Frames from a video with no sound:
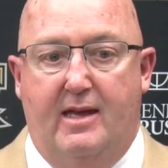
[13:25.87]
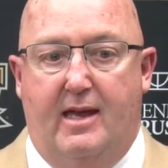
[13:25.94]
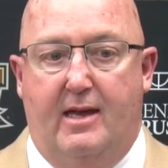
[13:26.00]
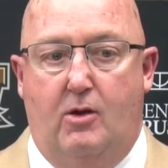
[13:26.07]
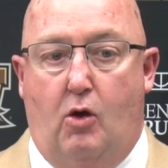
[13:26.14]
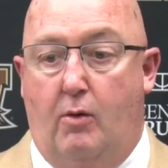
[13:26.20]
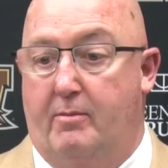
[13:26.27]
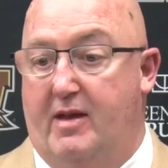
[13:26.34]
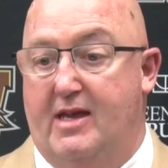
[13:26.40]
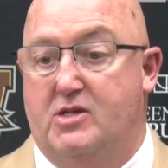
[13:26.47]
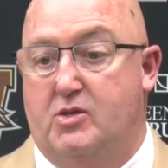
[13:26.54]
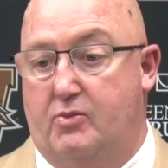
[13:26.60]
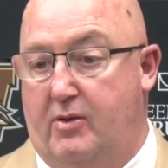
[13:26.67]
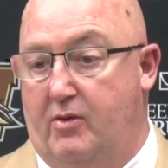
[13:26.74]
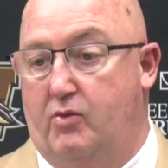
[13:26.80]
And Ole
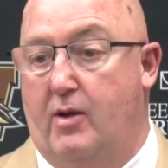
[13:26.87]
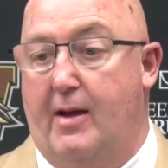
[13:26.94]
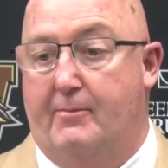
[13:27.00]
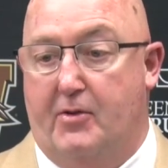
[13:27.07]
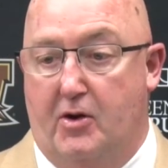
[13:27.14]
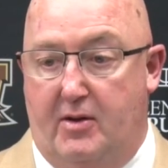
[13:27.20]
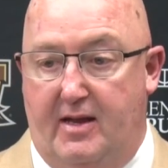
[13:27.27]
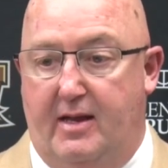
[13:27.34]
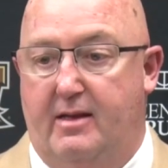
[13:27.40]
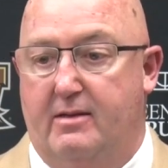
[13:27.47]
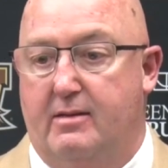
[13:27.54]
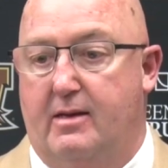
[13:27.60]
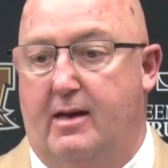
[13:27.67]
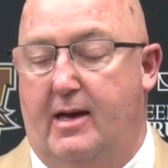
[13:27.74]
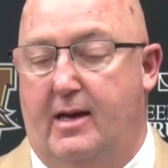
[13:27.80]
Miss, we were up early
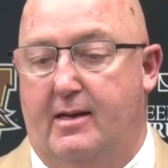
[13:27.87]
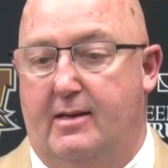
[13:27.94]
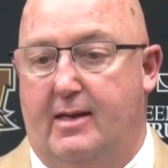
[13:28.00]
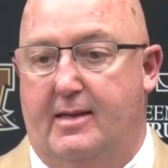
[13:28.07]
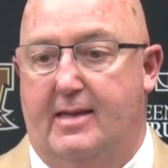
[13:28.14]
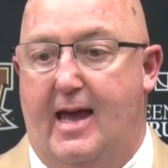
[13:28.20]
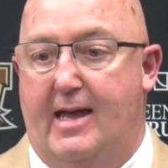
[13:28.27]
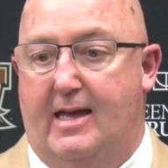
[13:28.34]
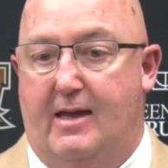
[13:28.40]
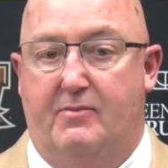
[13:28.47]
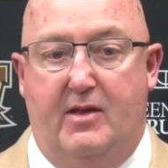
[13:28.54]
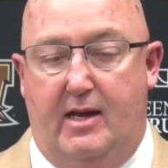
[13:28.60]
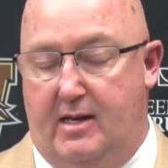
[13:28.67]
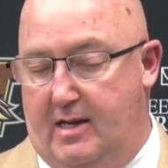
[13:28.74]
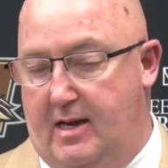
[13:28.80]
in that
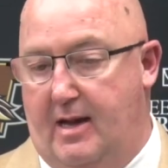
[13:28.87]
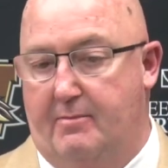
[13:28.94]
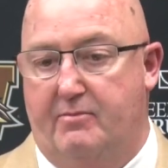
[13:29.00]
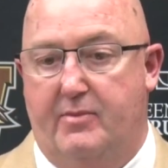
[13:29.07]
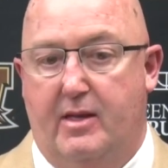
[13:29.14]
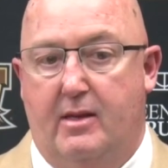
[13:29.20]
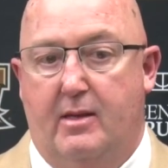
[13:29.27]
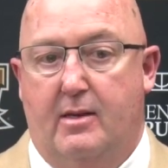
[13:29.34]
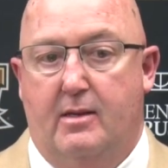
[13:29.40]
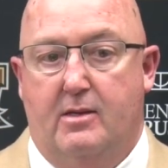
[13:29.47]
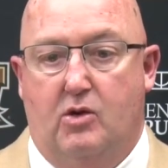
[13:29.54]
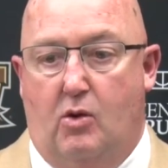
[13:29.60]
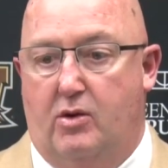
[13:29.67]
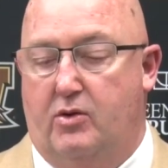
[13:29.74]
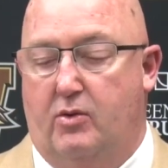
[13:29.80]
game. They ended up
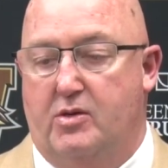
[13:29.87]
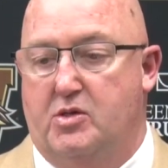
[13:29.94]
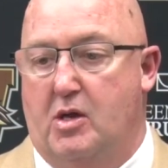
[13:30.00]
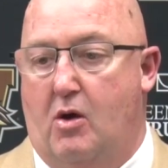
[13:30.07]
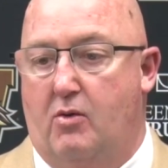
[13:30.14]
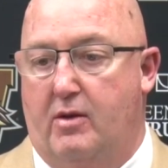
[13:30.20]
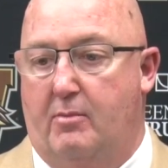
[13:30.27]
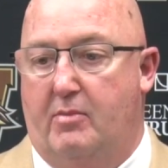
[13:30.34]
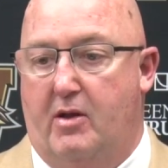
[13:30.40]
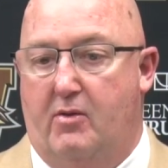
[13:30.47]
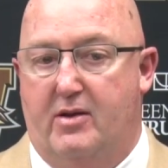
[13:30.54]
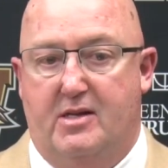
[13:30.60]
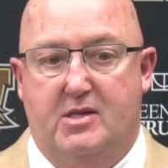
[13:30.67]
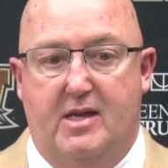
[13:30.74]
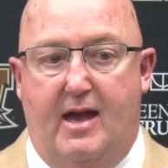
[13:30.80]
going to a zone and
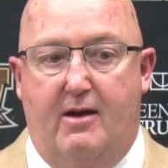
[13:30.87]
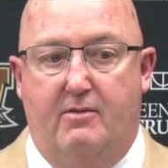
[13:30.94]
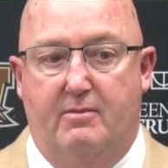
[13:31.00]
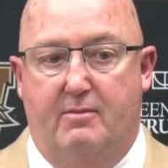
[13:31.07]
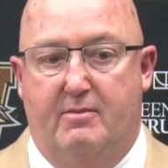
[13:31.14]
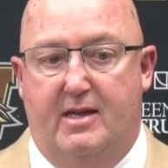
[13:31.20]
blowing us out.